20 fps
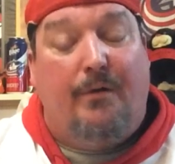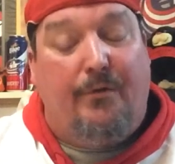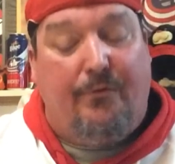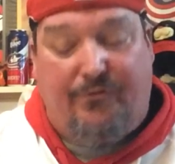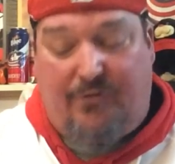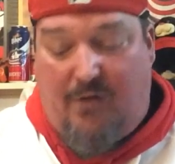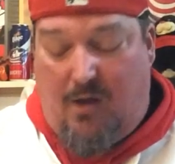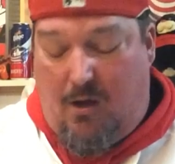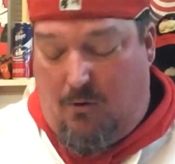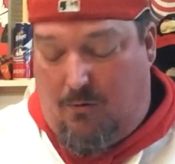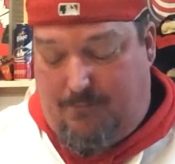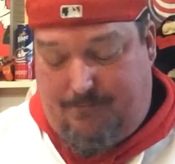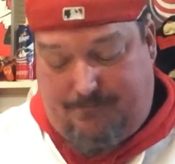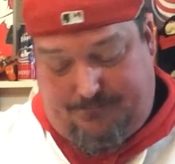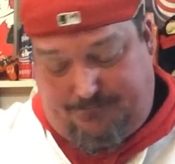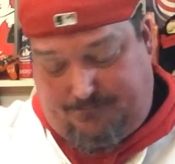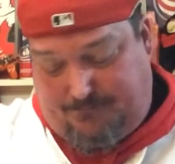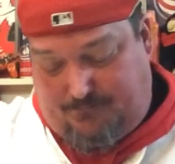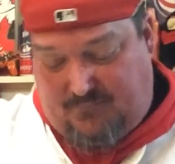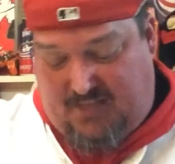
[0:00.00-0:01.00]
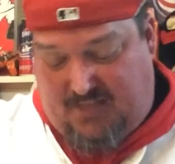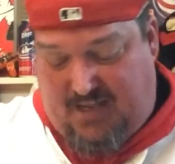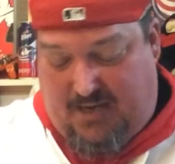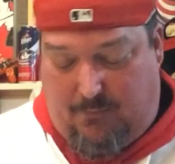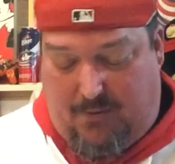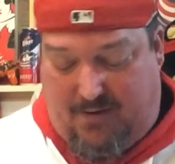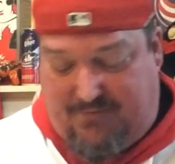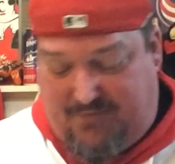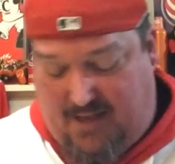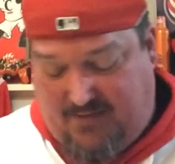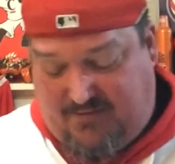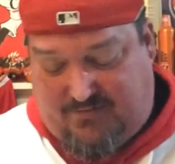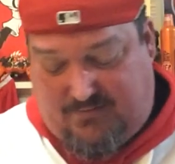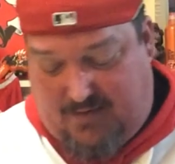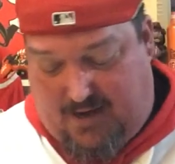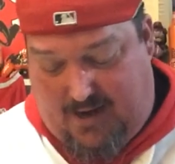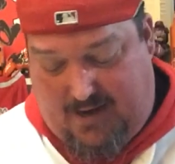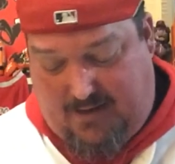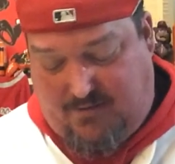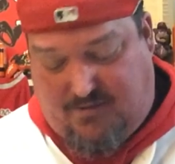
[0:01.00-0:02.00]
So, anyway,
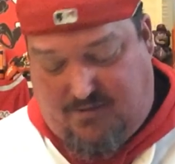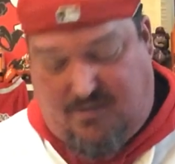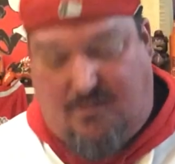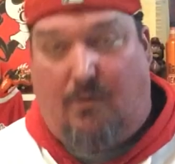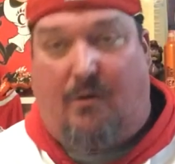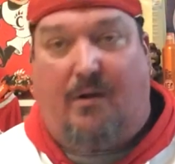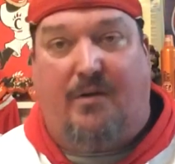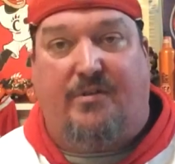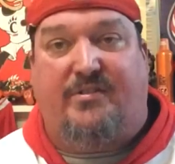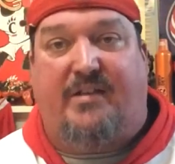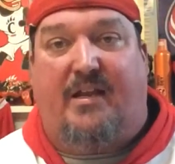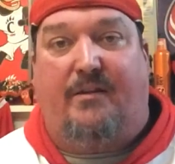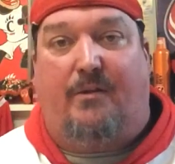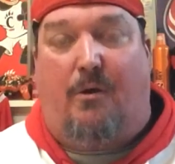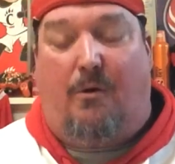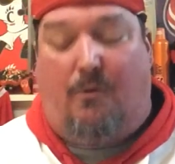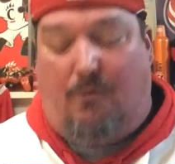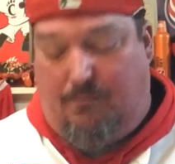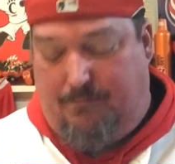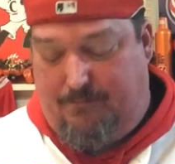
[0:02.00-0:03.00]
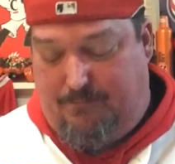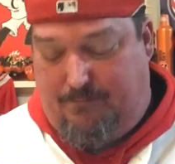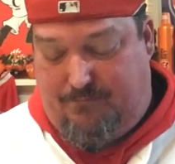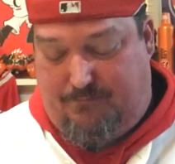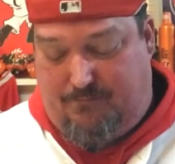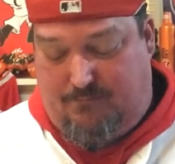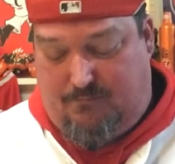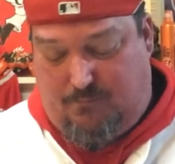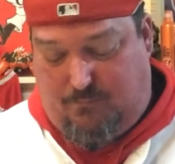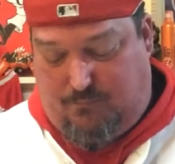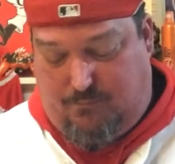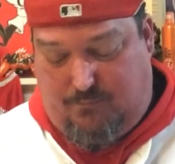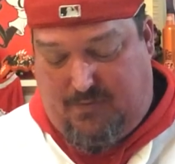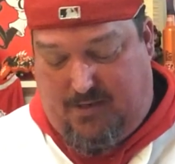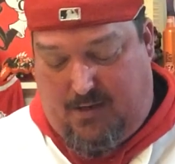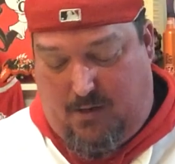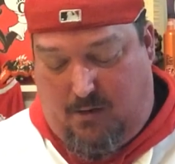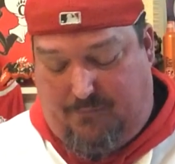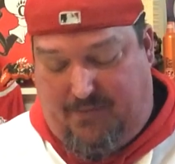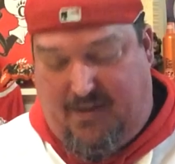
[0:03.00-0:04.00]
I just don't understand the whole,
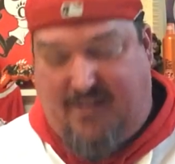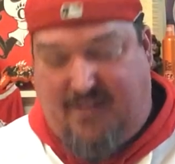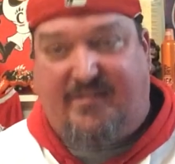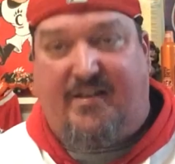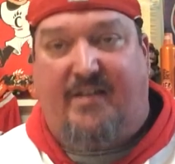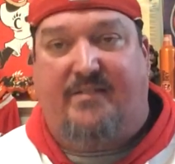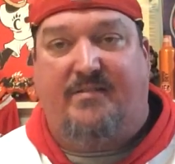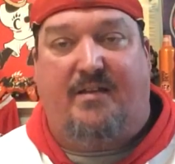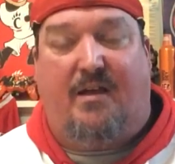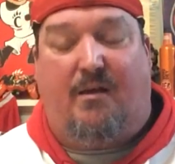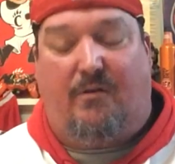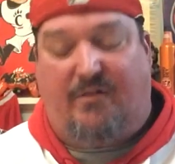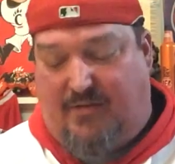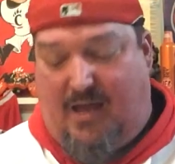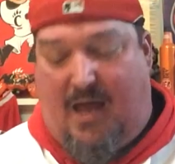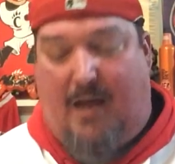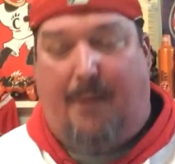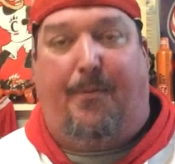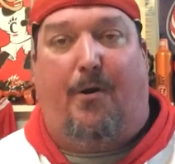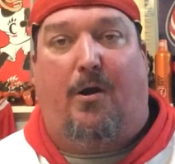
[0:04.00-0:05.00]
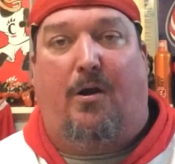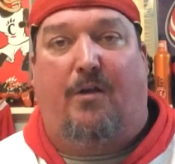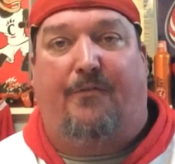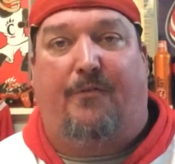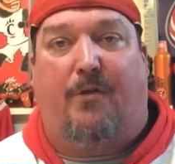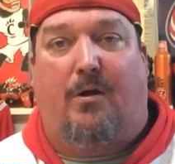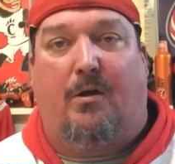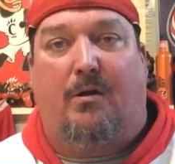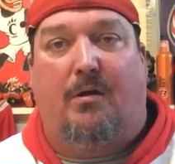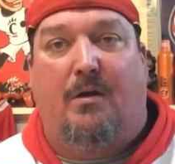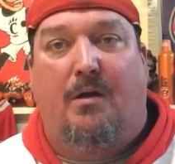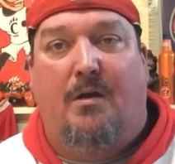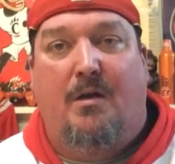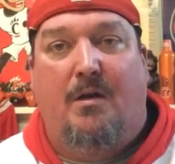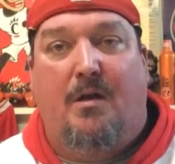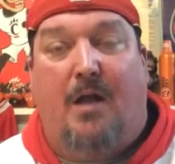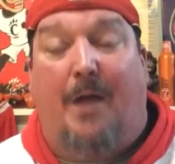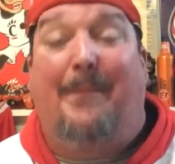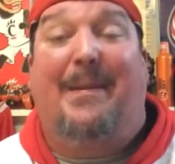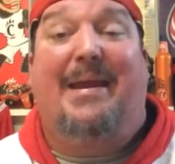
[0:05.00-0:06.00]
Nick Senzel is not a part of our
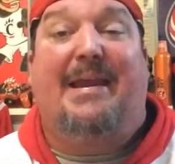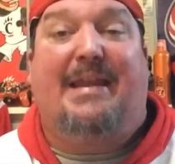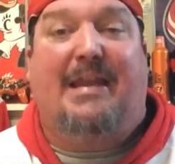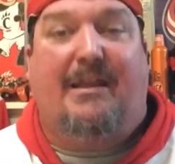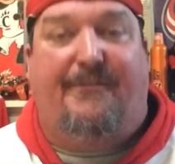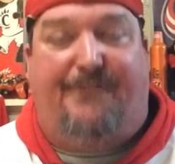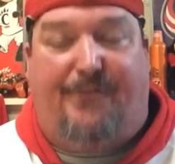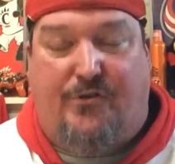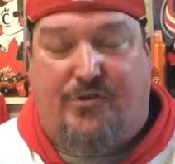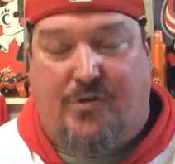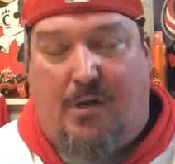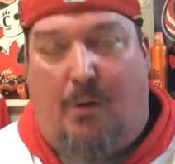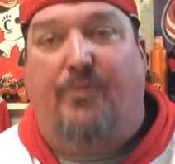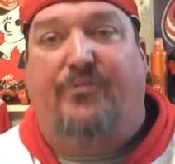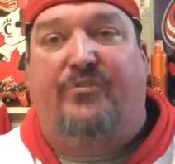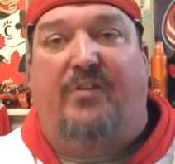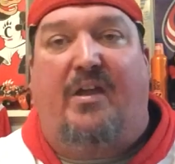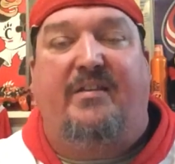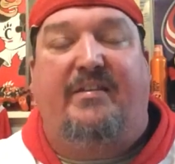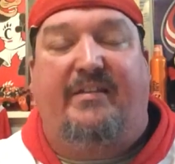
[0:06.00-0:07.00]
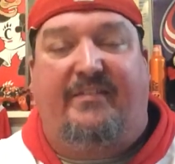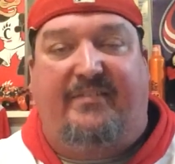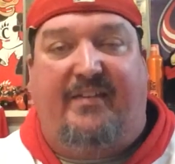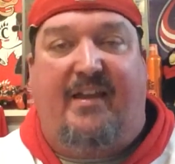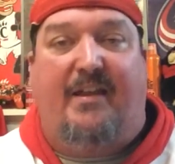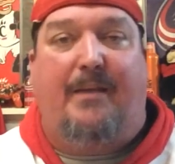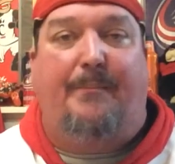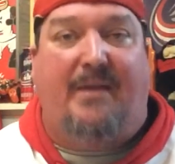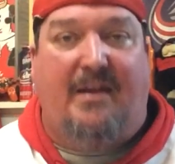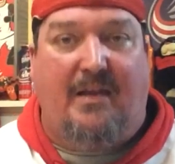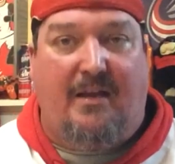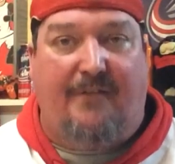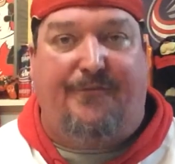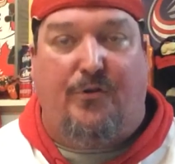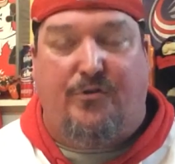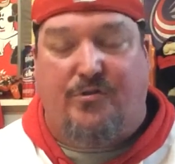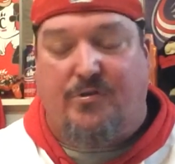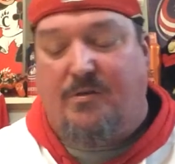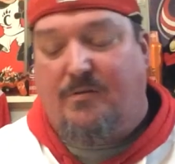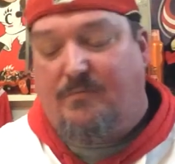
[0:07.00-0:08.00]
immediate future. I will say, if he said immediate
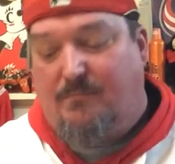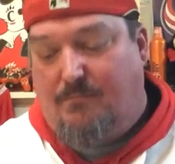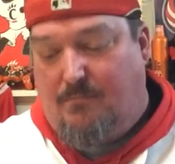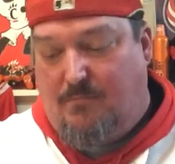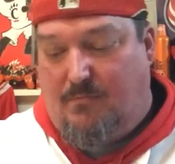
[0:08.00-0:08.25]
future,